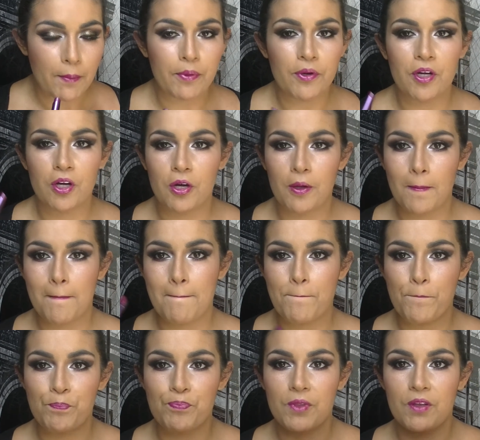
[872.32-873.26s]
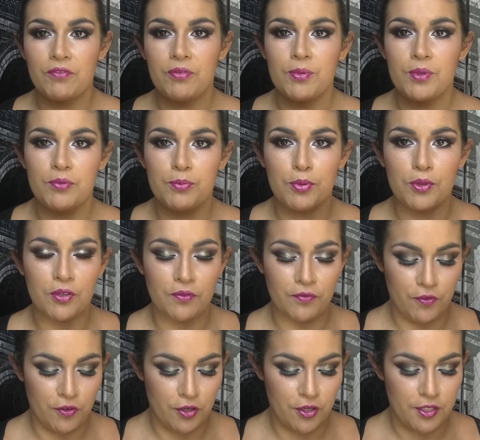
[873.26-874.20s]
put it on from the bullet
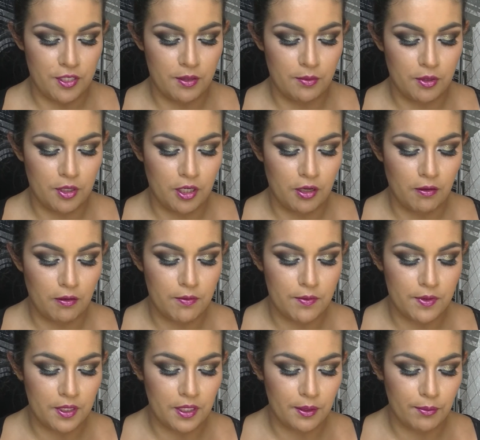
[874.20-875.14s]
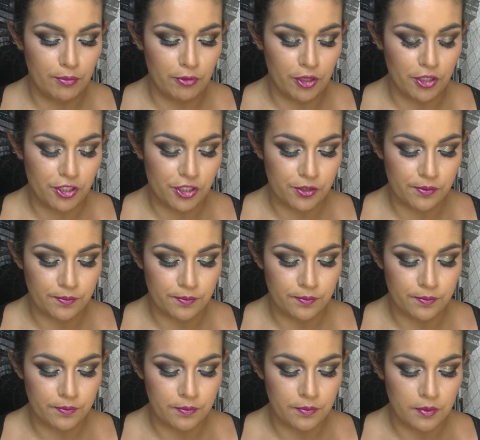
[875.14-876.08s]
first, then I'm going to go in with a lip brush
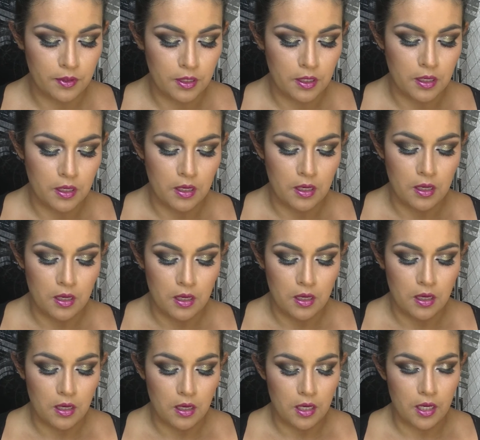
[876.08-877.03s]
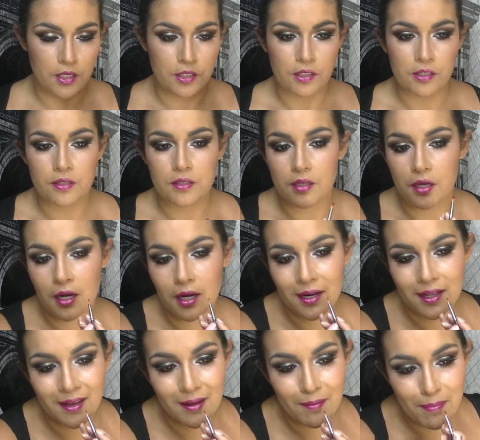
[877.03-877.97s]
and just
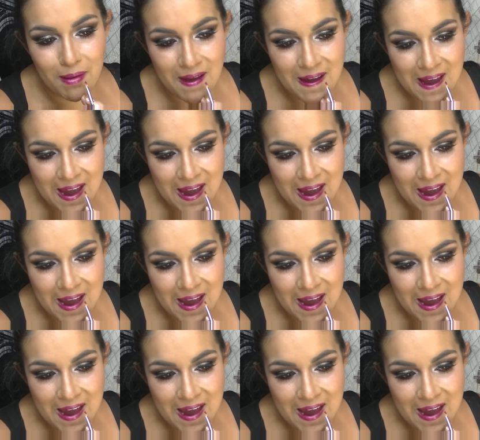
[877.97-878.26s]
tidy up